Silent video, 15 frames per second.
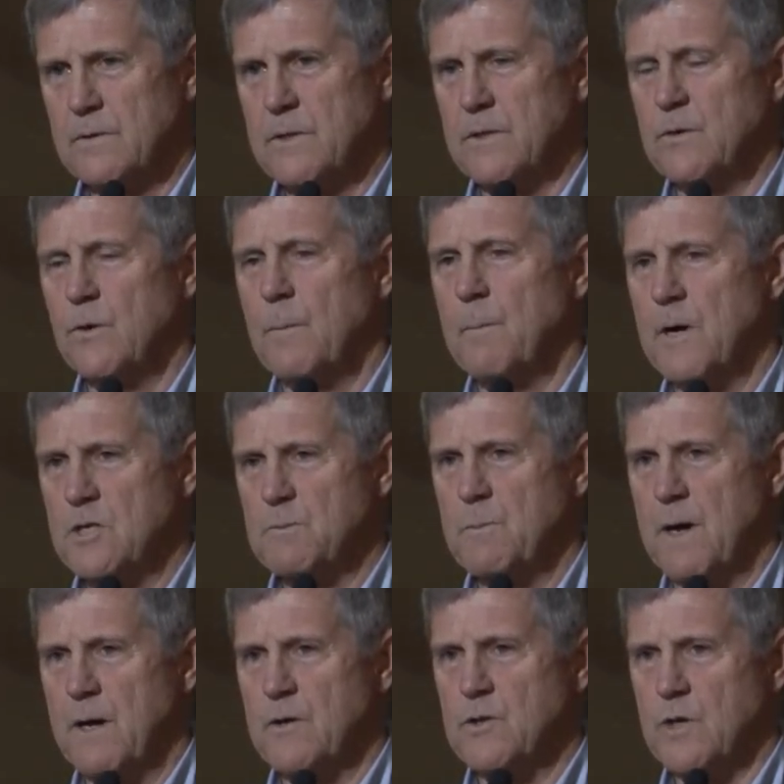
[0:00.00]
to do a much
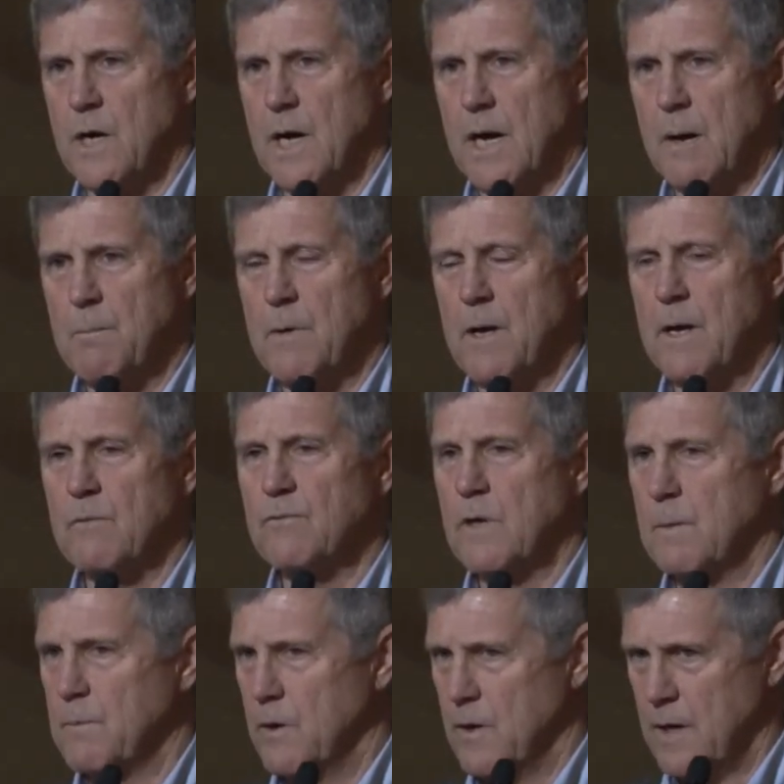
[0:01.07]
better job of
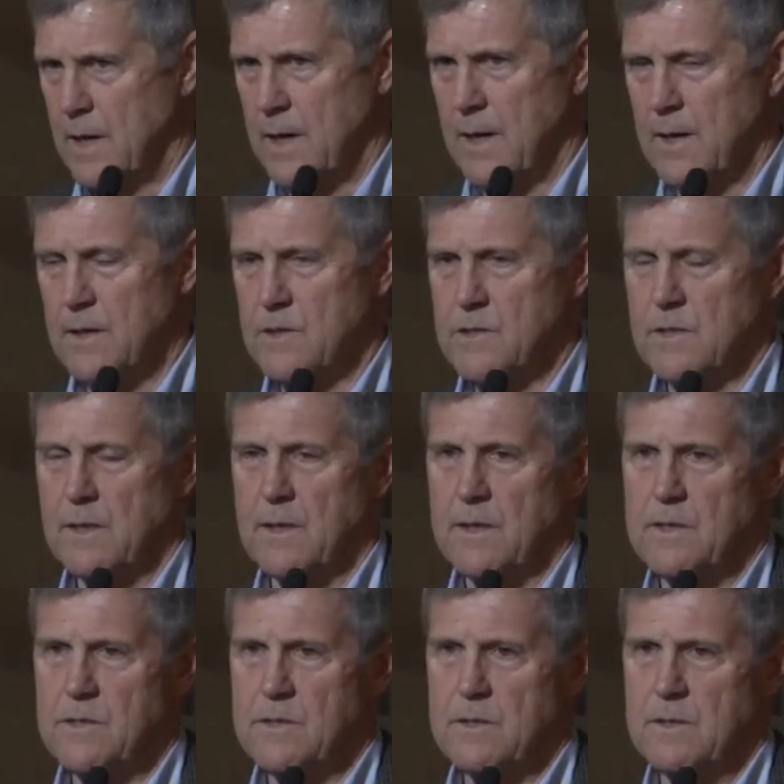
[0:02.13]
communicating
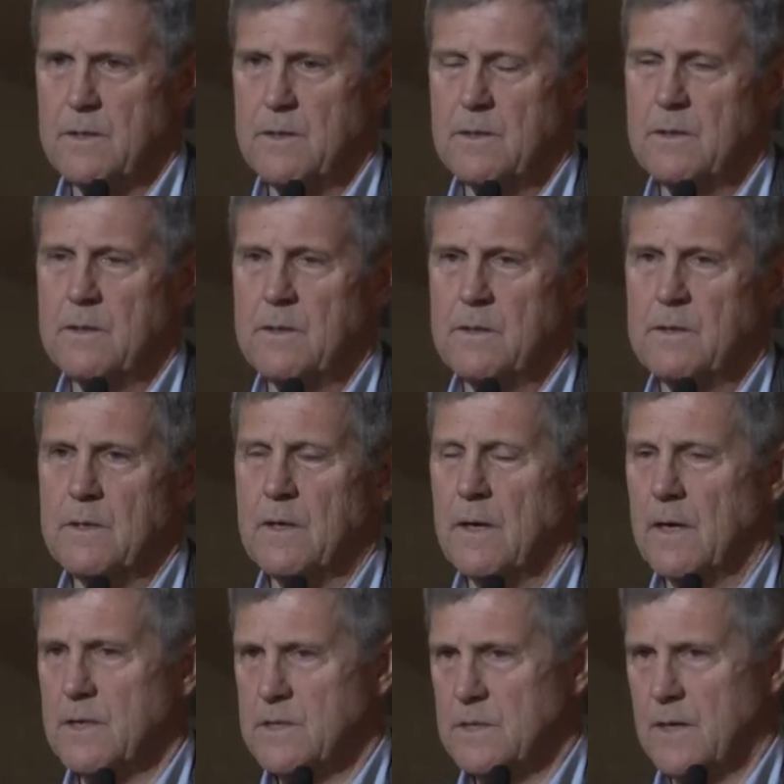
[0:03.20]
science to
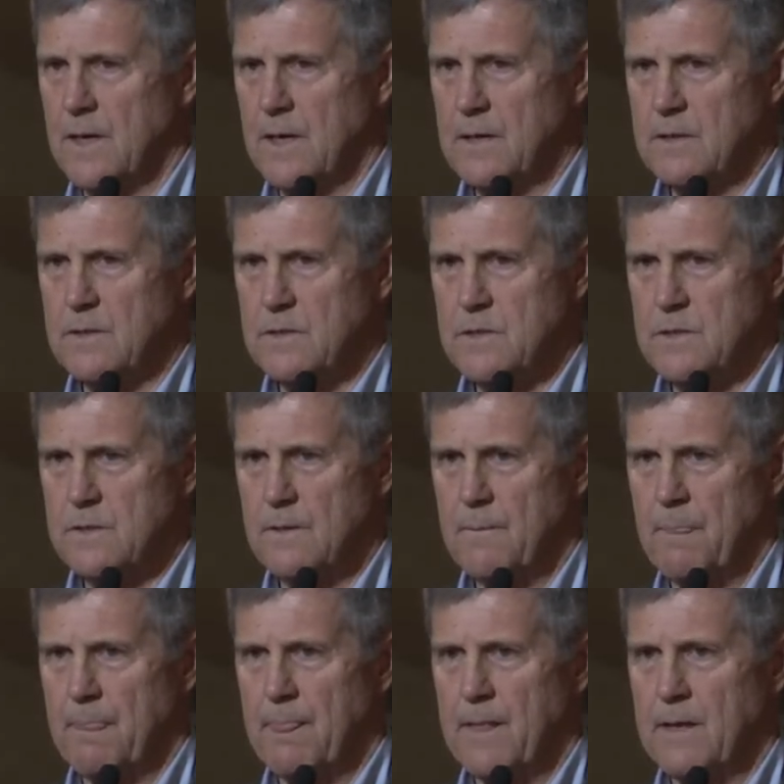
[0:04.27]
non scientists.
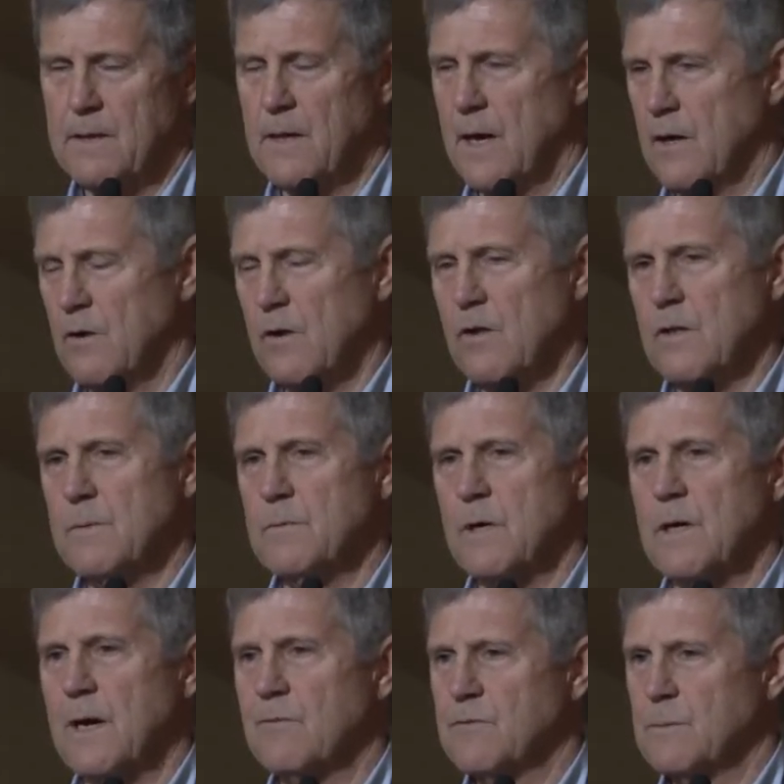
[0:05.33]
Not all of them are
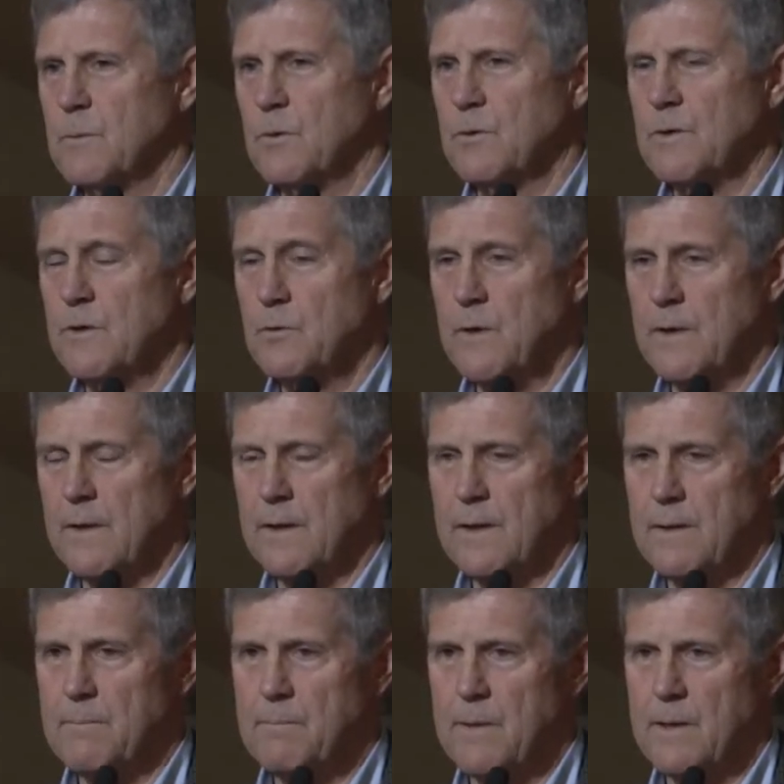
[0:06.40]
comfortable in doing
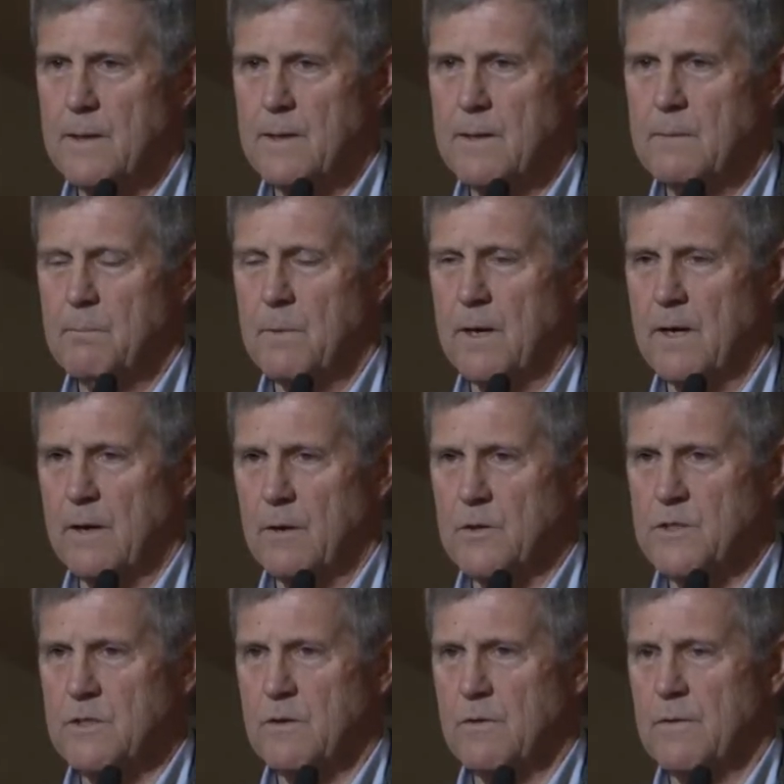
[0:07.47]
that but I
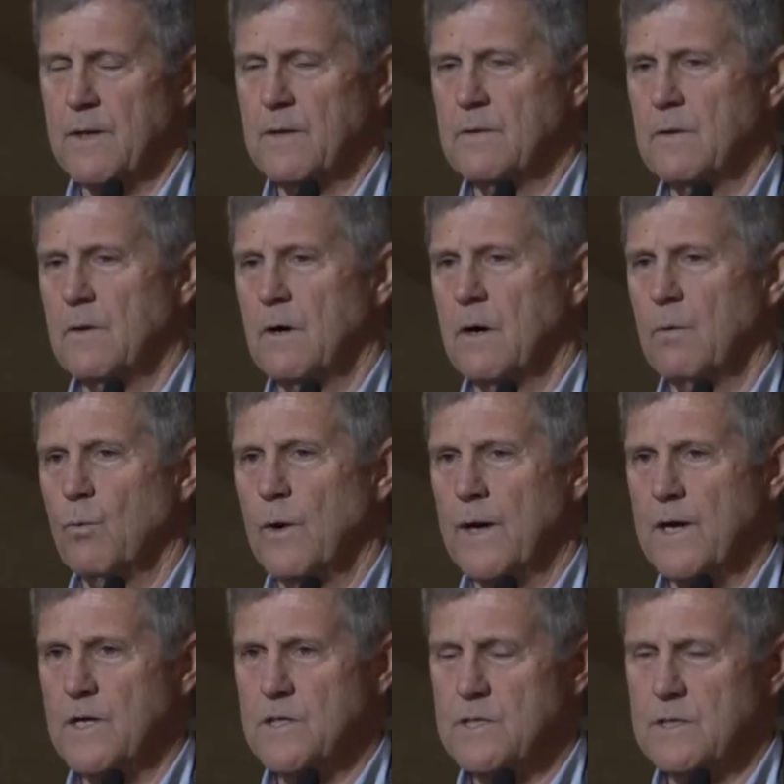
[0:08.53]
also think there are
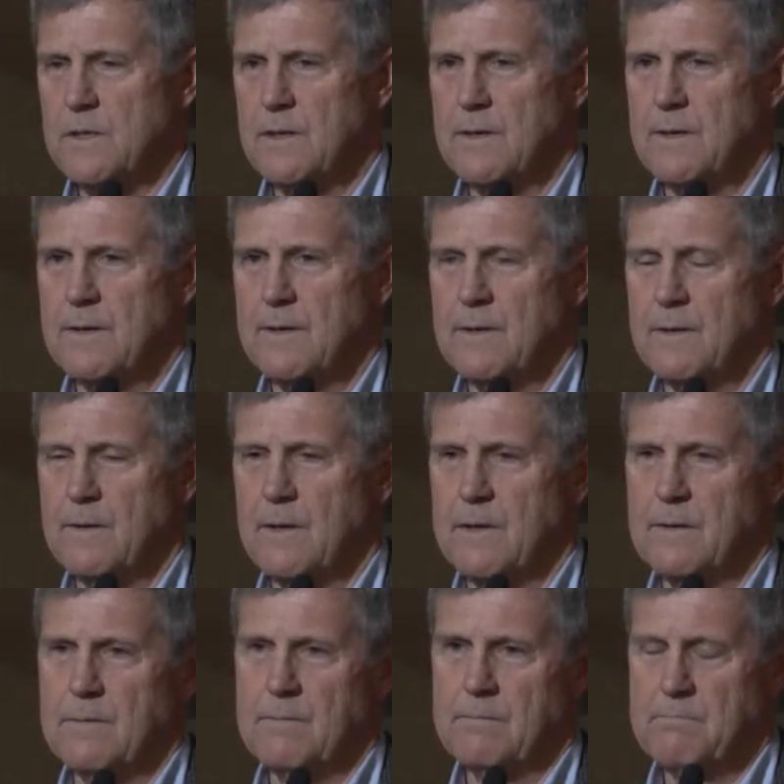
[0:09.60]
ways that
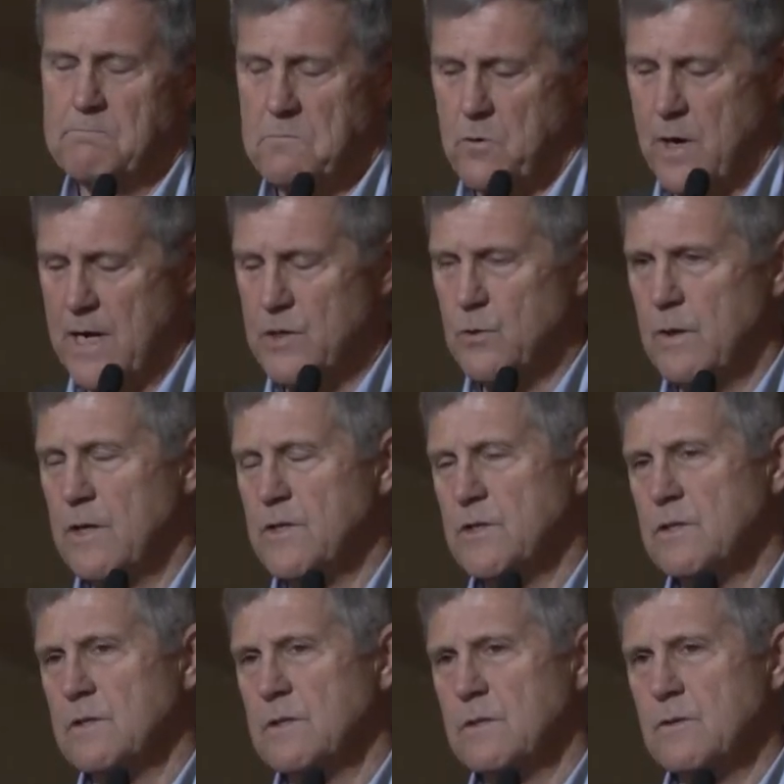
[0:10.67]
graduate
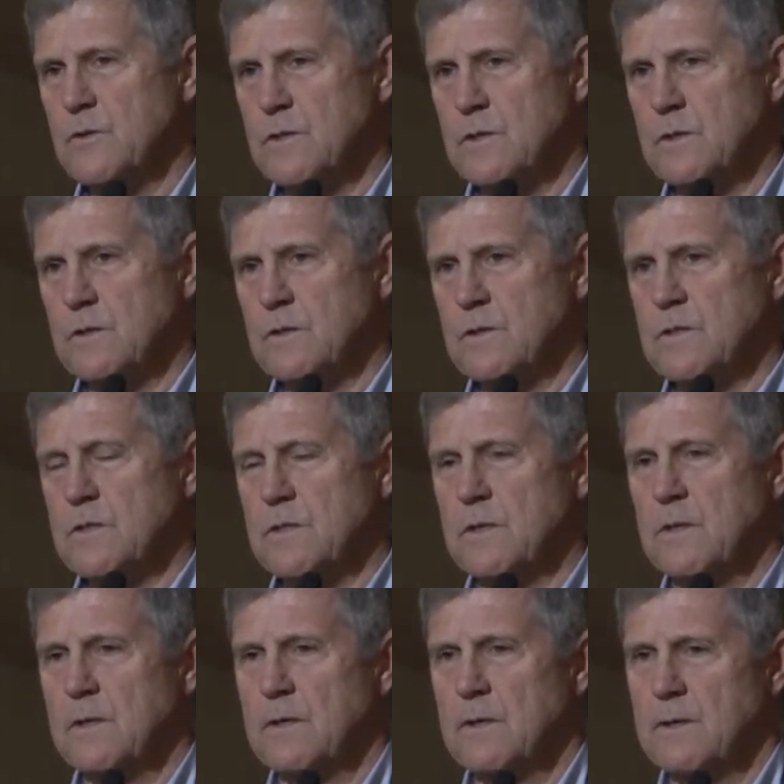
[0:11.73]
institutions
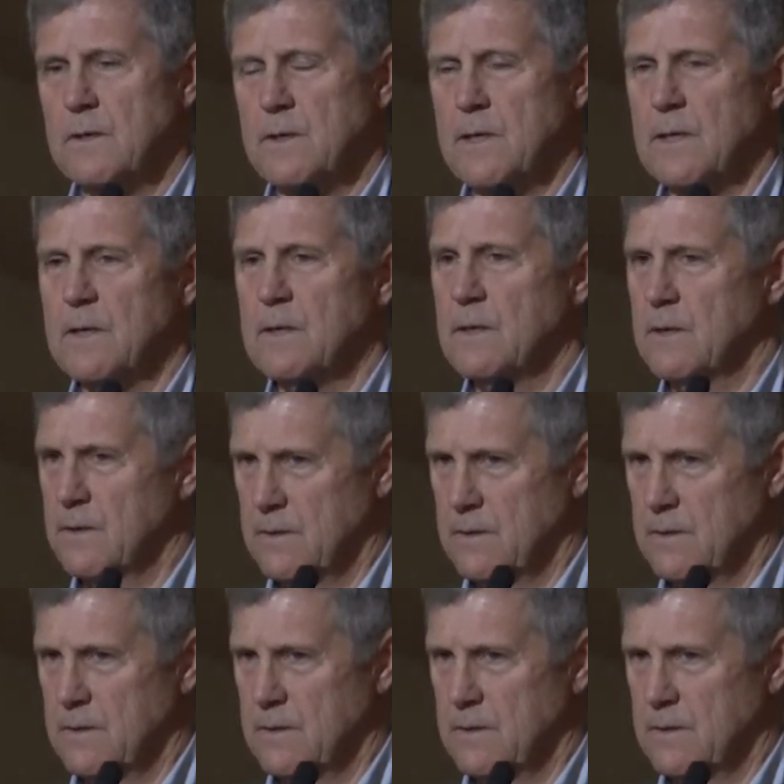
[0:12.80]
and